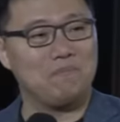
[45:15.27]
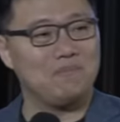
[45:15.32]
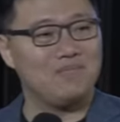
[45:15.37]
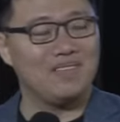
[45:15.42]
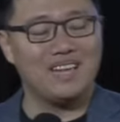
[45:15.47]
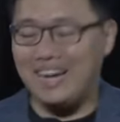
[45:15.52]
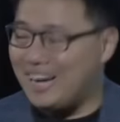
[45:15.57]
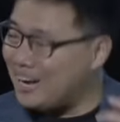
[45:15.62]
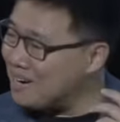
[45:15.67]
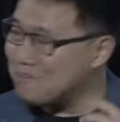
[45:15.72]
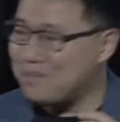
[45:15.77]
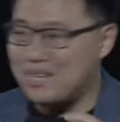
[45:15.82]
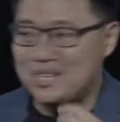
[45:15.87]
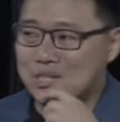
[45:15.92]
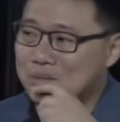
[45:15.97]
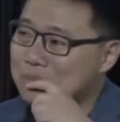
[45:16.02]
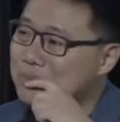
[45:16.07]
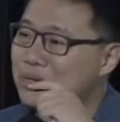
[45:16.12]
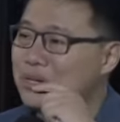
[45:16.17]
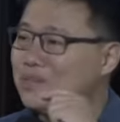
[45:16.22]
How
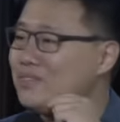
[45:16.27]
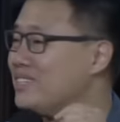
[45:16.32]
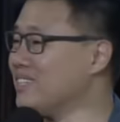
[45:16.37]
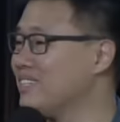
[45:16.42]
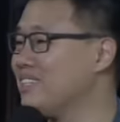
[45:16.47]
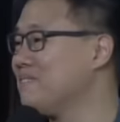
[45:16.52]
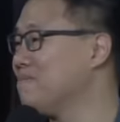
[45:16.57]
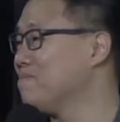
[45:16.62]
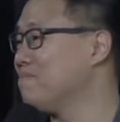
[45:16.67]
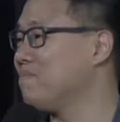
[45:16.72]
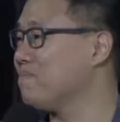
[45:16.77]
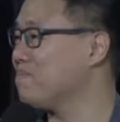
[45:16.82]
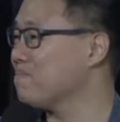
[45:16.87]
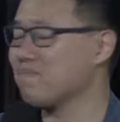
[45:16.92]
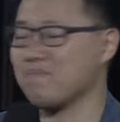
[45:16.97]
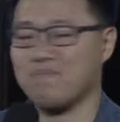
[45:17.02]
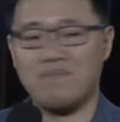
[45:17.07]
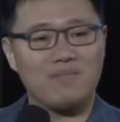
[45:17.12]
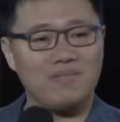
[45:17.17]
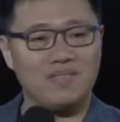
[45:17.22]
much more?
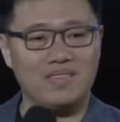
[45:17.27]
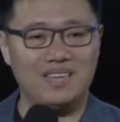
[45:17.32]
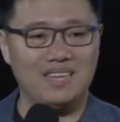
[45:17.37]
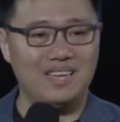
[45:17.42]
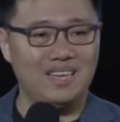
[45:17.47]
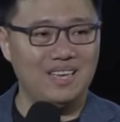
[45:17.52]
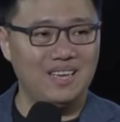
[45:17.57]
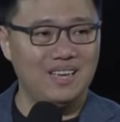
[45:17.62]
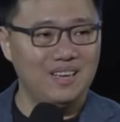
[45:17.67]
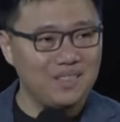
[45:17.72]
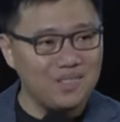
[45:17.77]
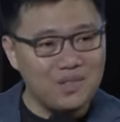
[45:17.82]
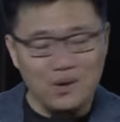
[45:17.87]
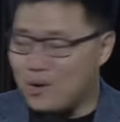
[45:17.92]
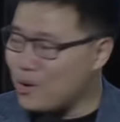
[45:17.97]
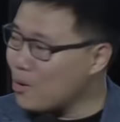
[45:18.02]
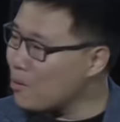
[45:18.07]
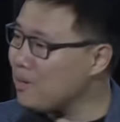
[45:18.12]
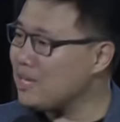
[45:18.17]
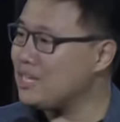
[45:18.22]
The
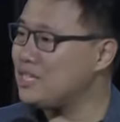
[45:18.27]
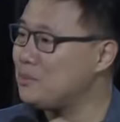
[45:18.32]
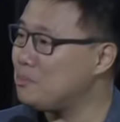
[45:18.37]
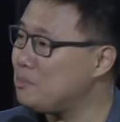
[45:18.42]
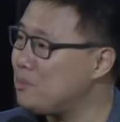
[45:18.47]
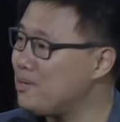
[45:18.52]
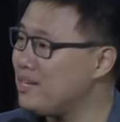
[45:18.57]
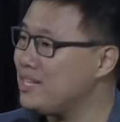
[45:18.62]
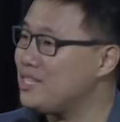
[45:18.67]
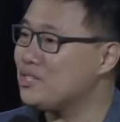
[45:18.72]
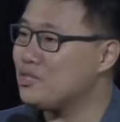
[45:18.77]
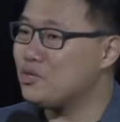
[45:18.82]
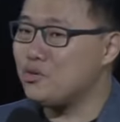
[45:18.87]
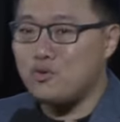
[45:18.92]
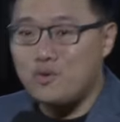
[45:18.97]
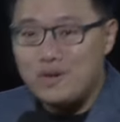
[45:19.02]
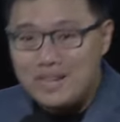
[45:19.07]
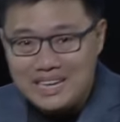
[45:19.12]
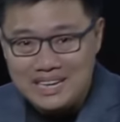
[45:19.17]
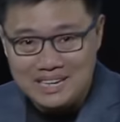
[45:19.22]
Holy Spirit is
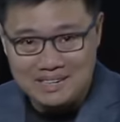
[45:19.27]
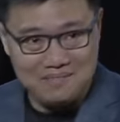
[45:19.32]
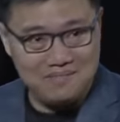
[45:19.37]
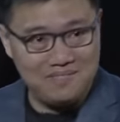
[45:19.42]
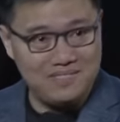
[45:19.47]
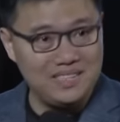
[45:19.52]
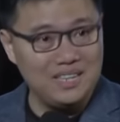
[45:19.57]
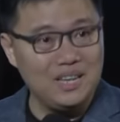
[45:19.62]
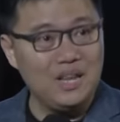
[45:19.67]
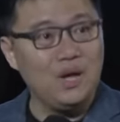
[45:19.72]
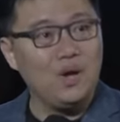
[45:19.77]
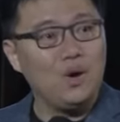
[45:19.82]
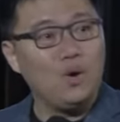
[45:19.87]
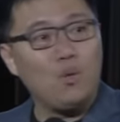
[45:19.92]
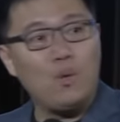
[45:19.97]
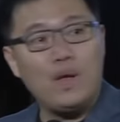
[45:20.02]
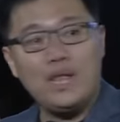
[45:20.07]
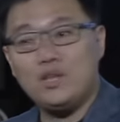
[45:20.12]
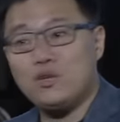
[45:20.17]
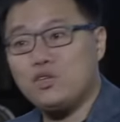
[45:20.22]
grieved
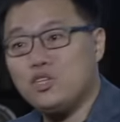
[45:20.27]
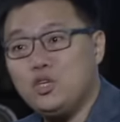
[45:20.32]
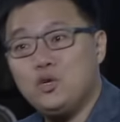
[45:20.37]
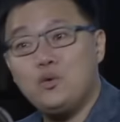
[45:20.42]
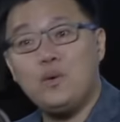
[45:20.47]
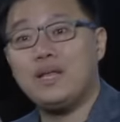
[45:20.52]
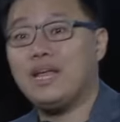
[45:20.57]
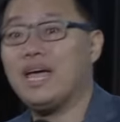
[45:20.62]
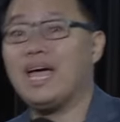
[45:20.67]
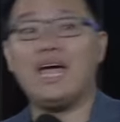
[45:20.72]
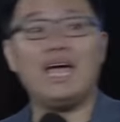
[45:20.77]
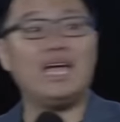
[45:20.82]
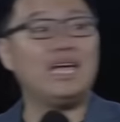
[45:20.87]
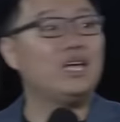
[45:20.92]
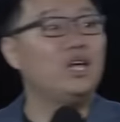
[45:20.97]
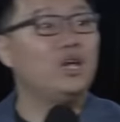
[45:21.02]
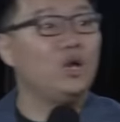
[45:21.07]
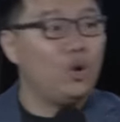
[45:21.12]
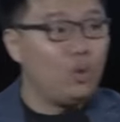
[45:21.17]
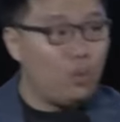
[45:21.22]
when you and I
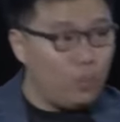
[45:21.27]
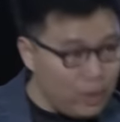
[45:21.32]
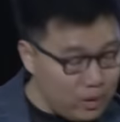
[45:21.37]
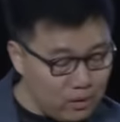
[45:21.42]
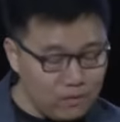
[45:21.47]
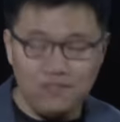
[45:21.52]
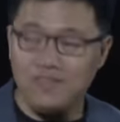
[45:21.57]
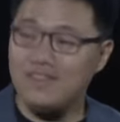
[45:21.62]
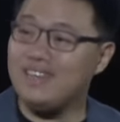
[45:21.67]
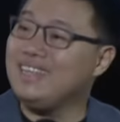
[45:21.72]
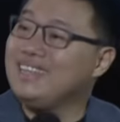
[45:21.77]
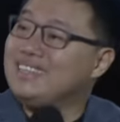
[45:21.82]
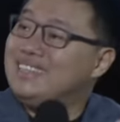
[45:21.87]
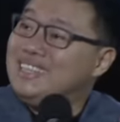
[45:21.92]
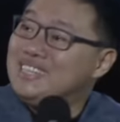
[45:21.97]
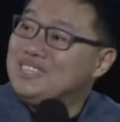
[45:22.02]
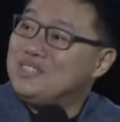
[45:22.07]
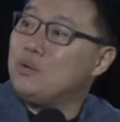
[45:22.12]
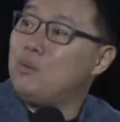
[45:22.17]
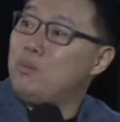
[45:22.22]
willfully
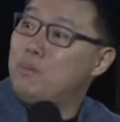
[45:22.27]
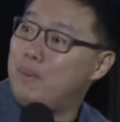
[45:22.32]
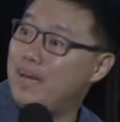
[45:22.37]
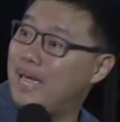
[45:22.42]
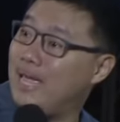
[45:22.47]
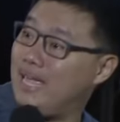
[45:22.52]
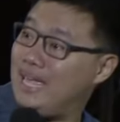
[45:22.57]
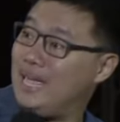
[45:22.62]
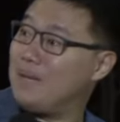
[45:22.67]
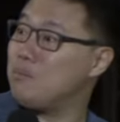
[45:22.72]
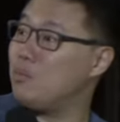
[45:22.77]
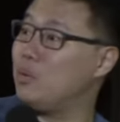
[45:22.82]
disobey Him.